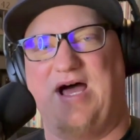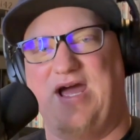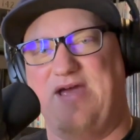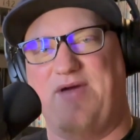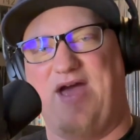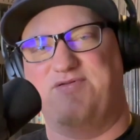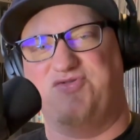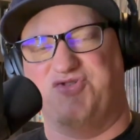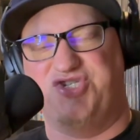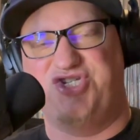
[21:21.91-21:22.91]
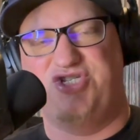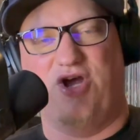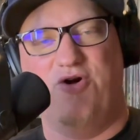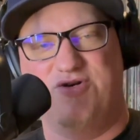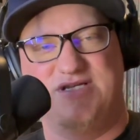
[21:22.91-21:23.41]
I am absolutely
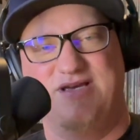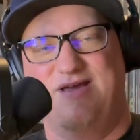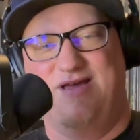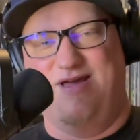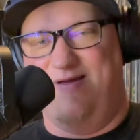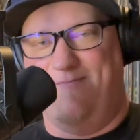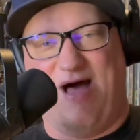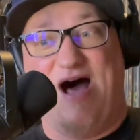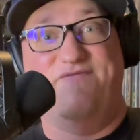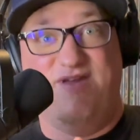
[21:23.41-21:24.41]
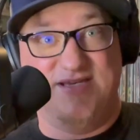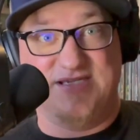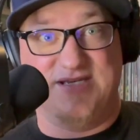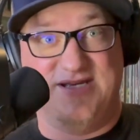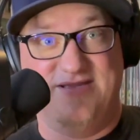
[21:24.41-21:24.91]
stoked,
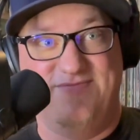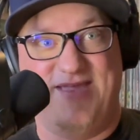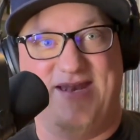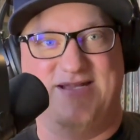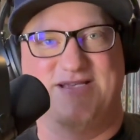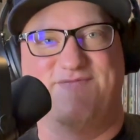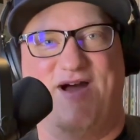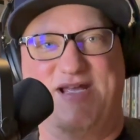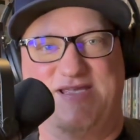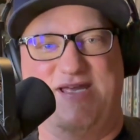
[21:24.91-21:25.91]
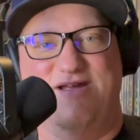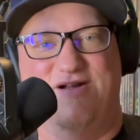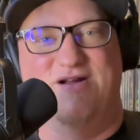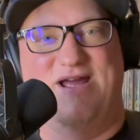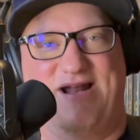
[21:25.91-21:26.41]
obviously, that it is finally
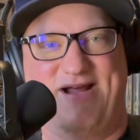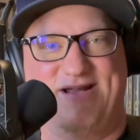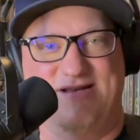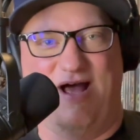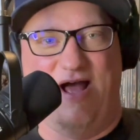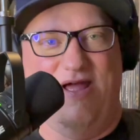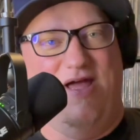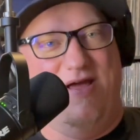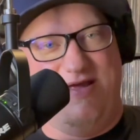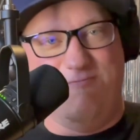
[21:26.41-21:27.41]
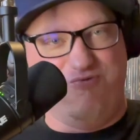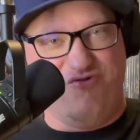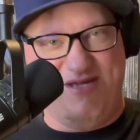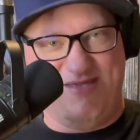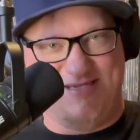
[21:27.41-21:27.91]
here, and I can
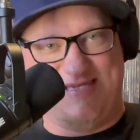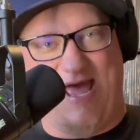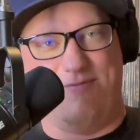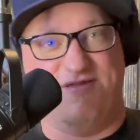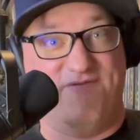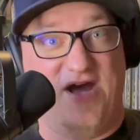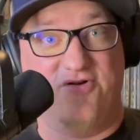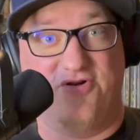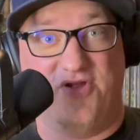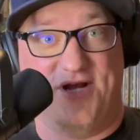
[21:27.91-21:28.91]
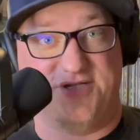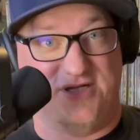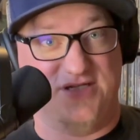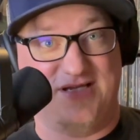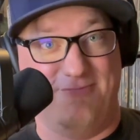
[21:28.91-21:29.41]
complete the Sabbath vinyl collection.
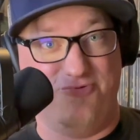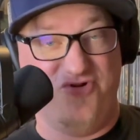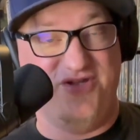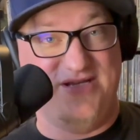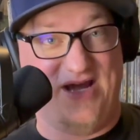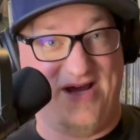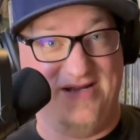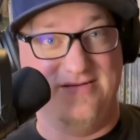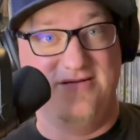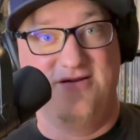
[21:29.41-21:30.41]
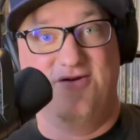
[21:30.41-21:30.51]
It is completely done.